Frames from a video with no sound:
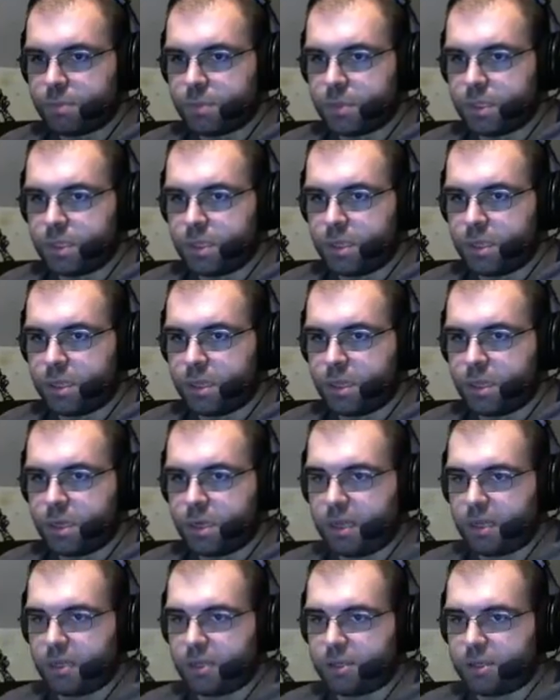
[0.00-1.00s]
And
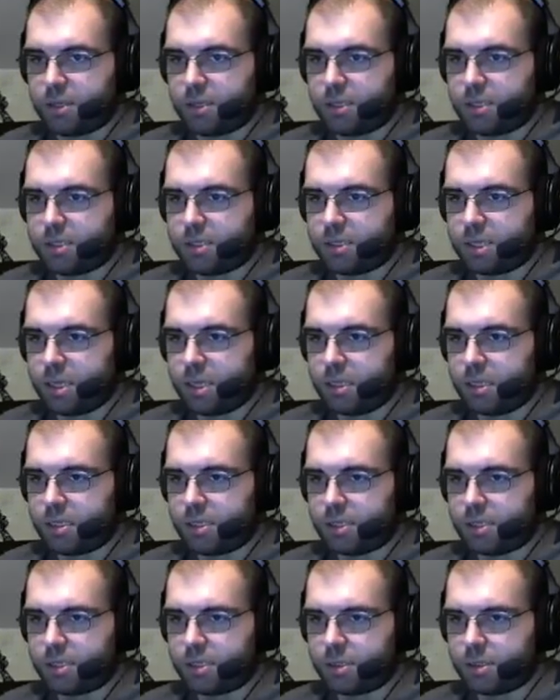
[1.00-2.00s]
enter the
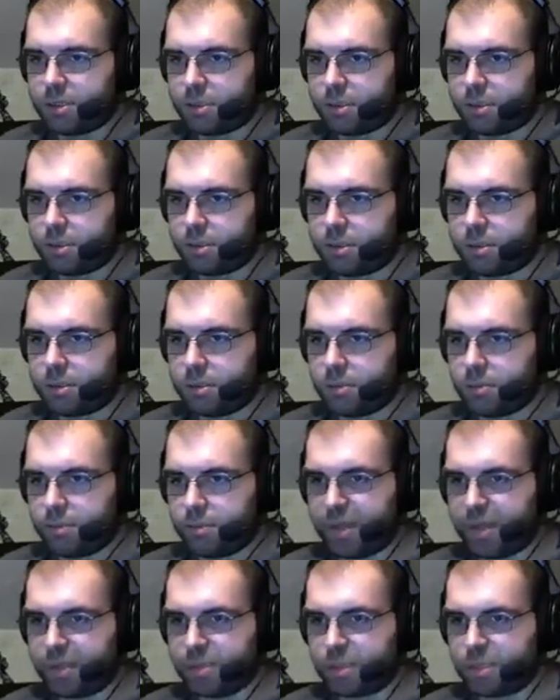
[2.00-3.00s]
stage.
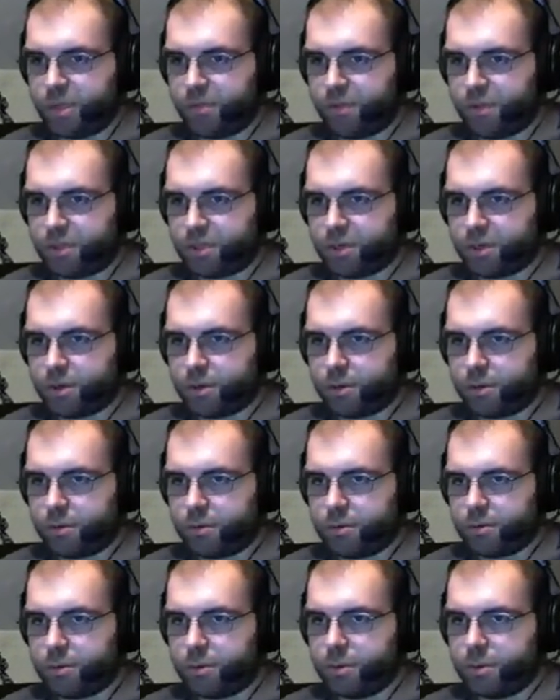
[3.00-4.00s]
Bounce off the turtle.
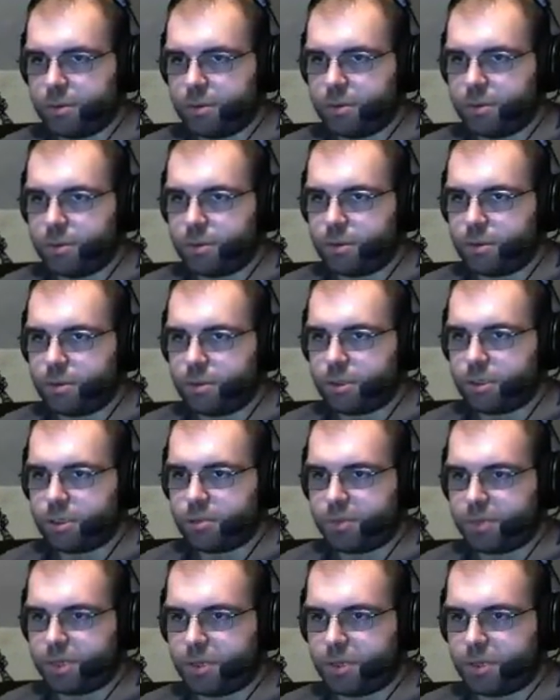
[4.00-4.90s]
Jump up.